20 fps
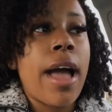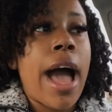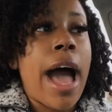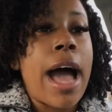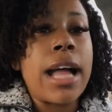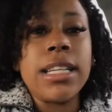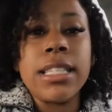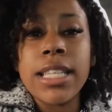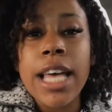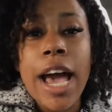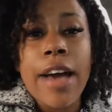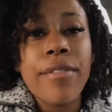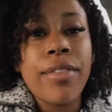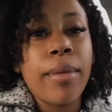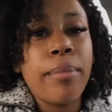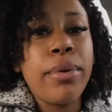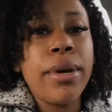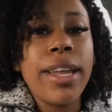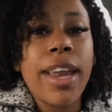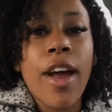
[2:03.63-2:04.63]
I just have
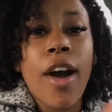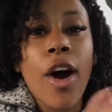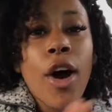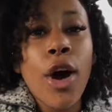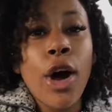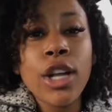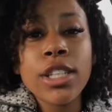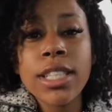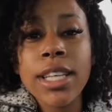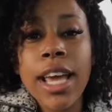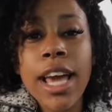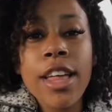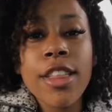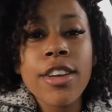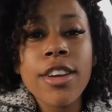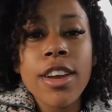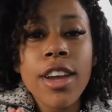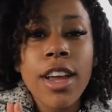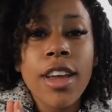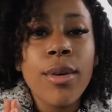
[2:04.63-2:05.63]
to put it all
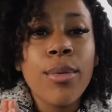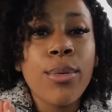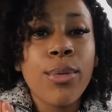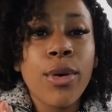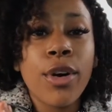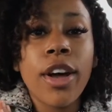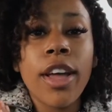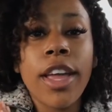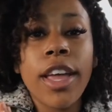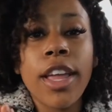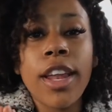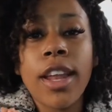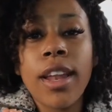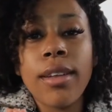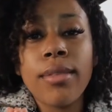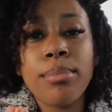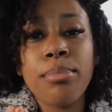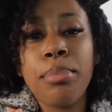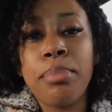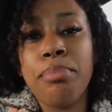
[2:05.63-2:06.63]
together in one
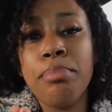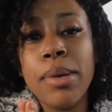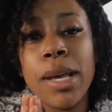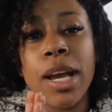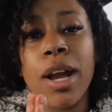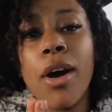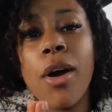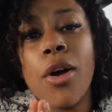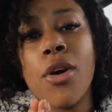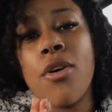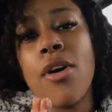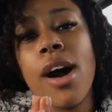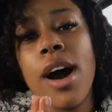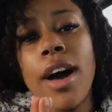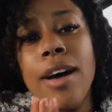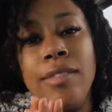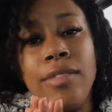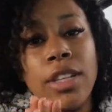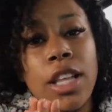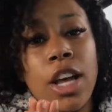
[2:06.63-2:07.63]
big old
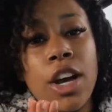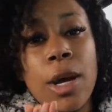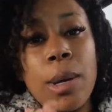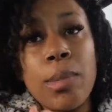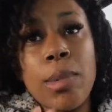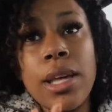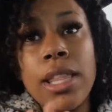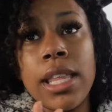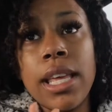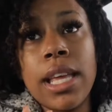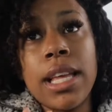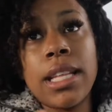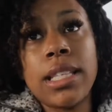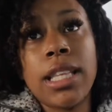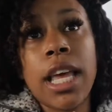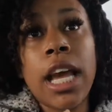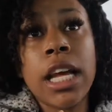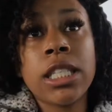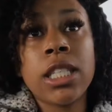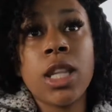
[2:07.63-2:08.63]
envelope and then
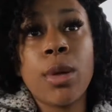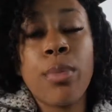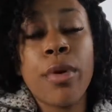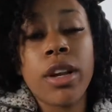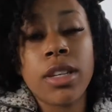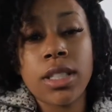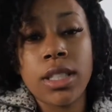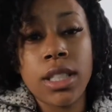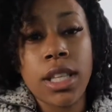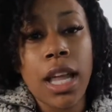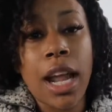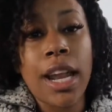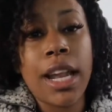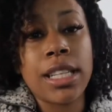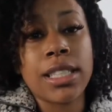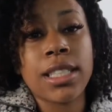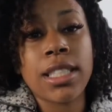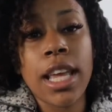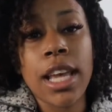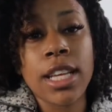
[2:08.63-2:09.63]
take it to the person that I
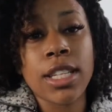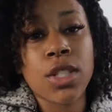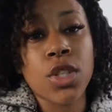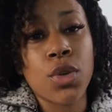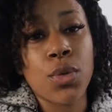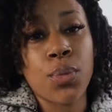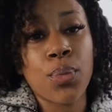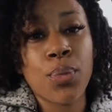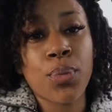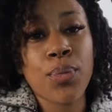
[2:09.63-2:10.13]
need to take it to.